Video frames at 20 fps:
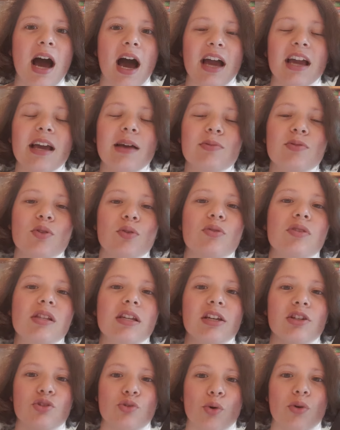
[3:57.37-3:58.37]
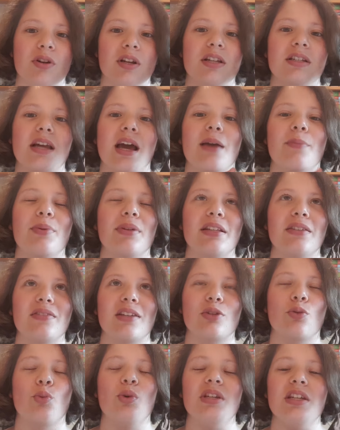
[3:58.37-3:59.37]
I absolutely adored it. I believe
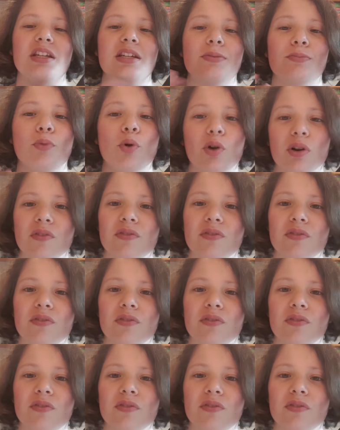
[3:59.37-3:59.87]
that we need more